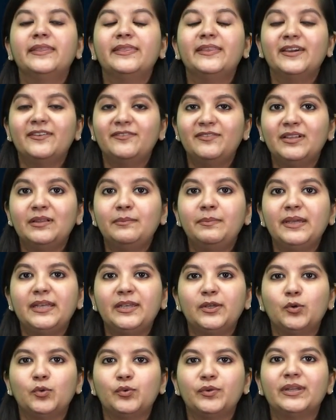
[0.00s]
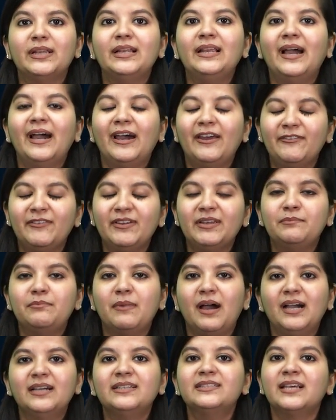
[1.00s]
There will be total one hundred
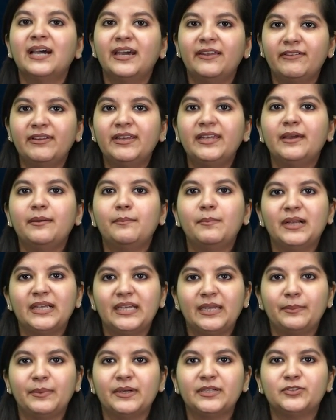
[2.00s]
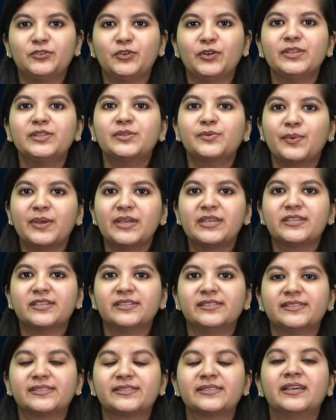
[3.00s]
marks, one hundred multiple choice
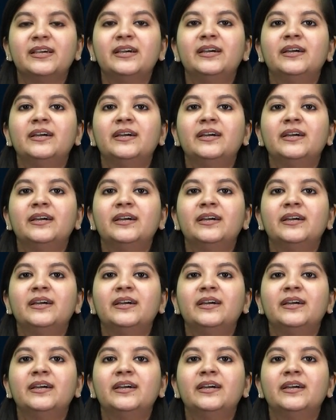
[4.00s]
questions.